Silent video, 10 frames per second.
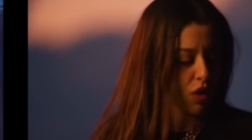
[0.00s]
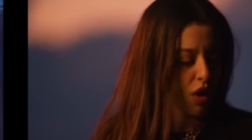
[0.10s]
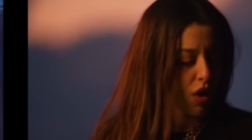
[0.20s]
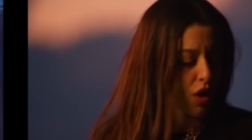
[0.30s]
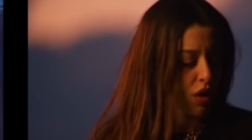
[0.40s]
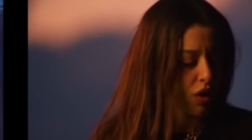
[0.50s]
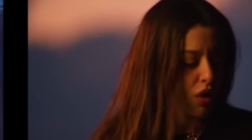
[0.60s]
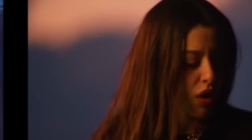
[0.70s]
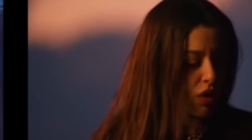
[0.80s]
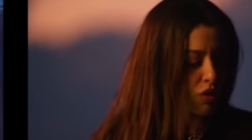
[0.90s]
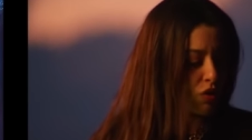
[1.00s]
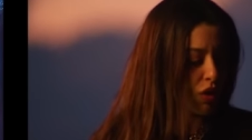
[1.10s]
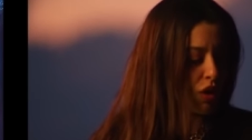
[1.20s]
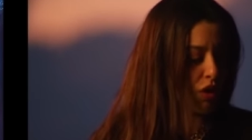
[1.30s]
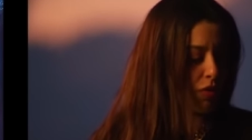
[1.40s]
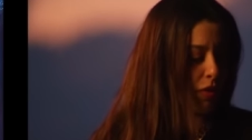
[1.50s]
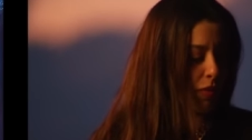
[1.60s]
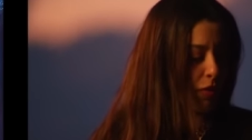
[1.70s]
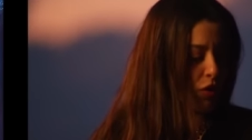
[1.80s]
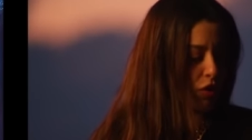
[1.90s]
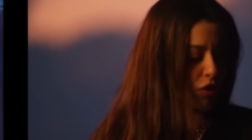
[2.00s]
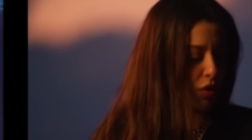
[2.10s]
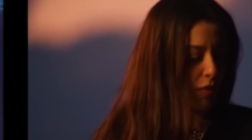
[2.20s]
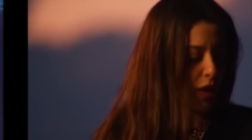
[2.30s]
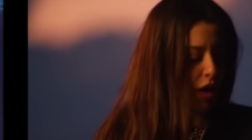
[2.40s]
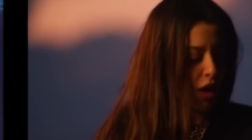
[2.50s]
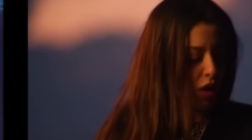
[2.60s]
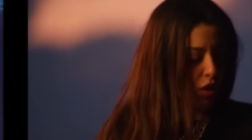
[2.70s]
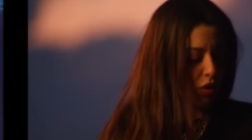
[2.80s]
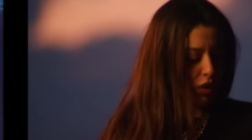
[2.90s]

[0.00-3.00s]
You can see her there with the song Zari.